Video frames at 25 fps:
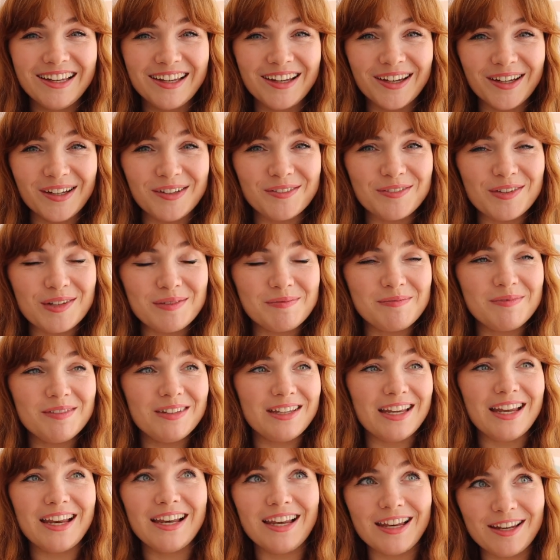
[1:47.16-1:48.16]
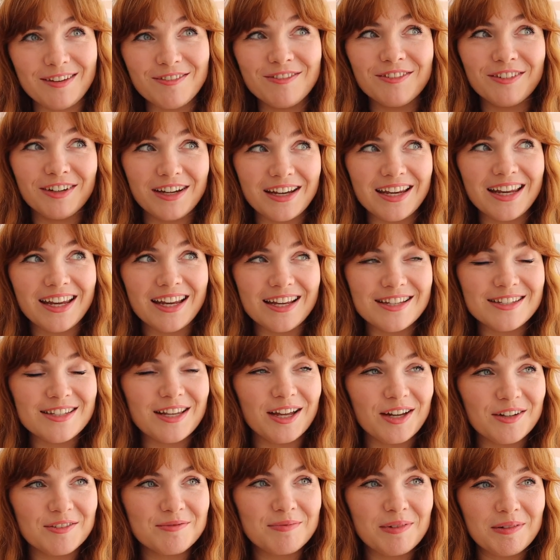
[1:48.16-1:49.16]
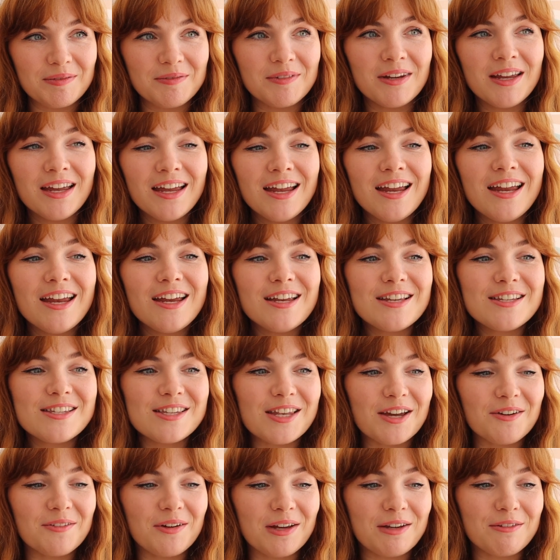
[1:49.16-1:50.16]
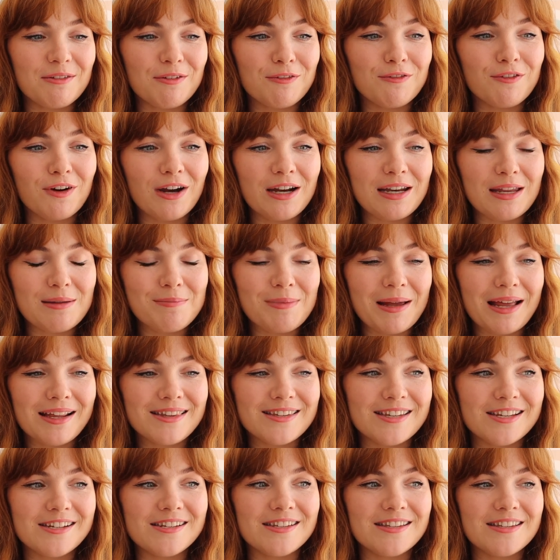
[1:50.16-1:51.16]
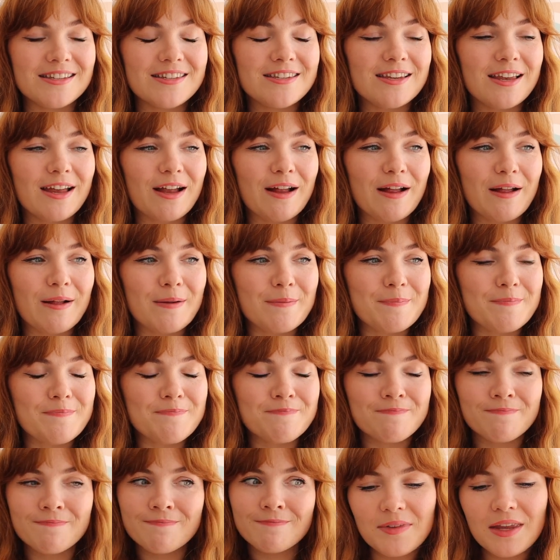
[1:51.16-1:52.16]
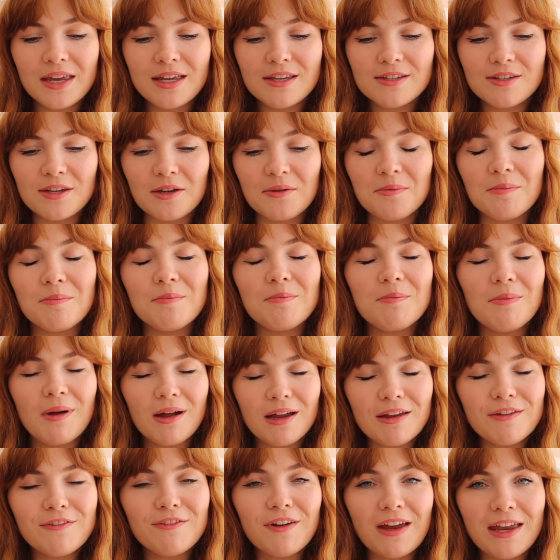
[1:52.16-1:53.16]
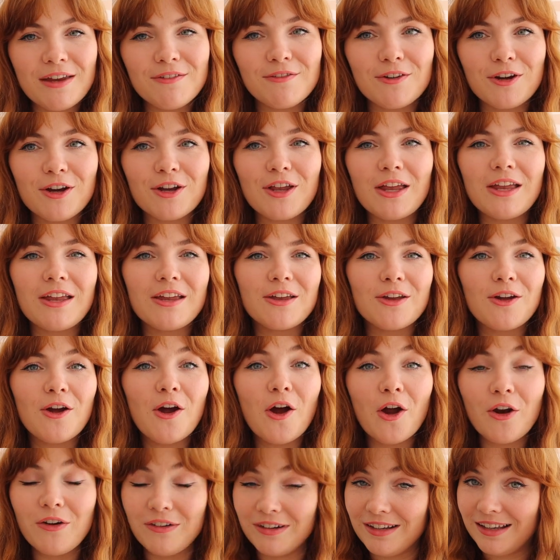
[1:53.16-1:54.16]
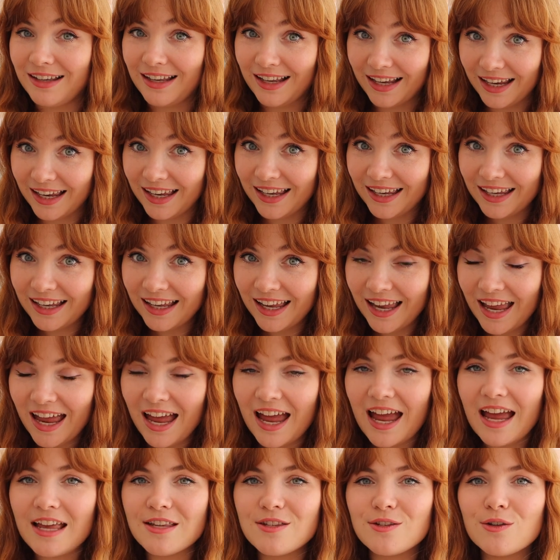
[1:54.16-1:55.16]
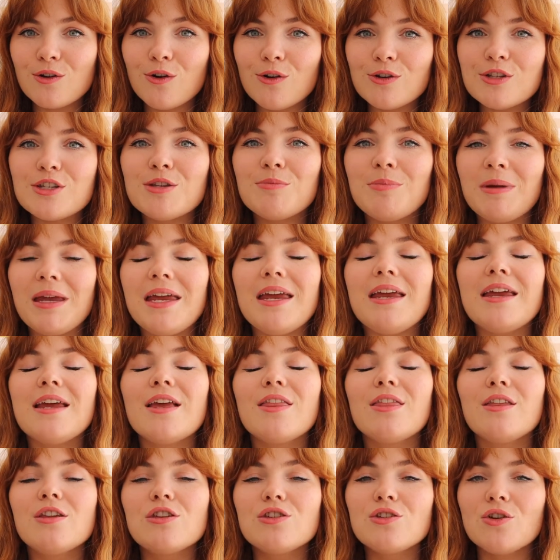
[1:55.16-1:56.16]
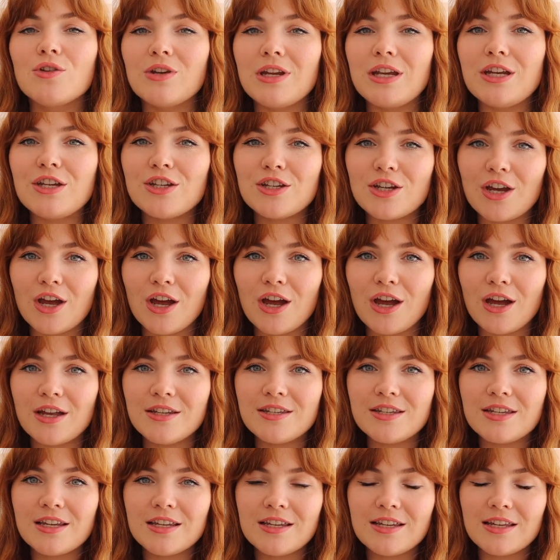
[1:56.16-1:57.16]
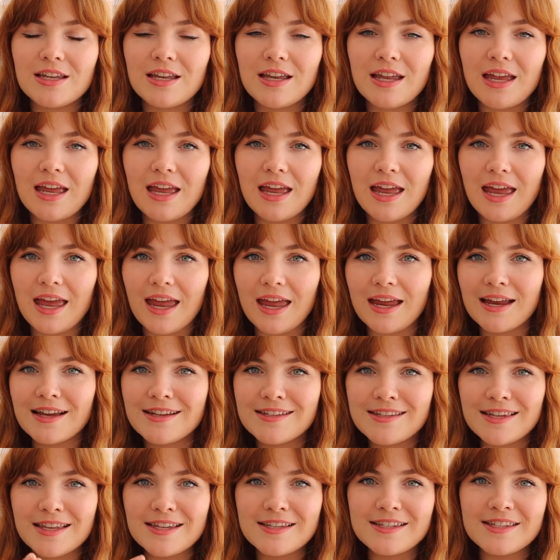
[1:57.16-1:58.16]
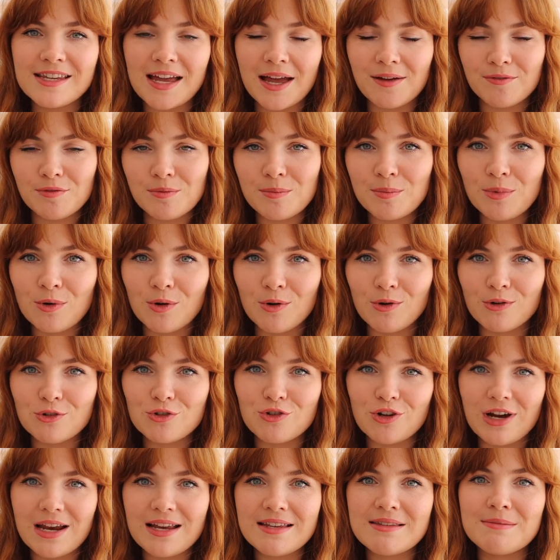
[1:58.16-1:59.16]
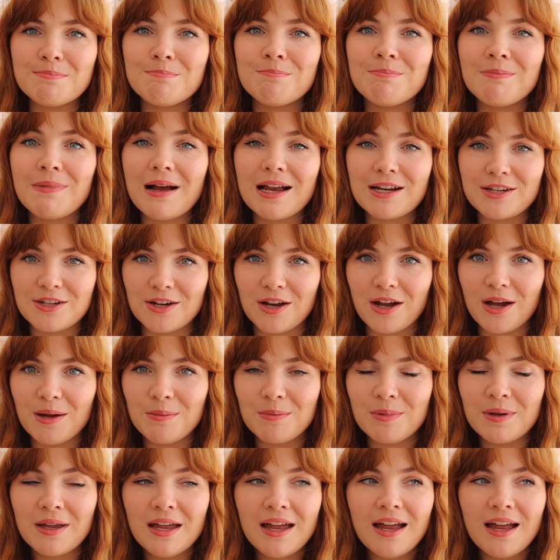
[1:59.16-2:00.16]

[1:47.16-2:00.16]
over the nearly three years that I've been sewing with Friday Patterns. Um, so my favourite currently has got to be the Donny shirt X Davenport dress mashup.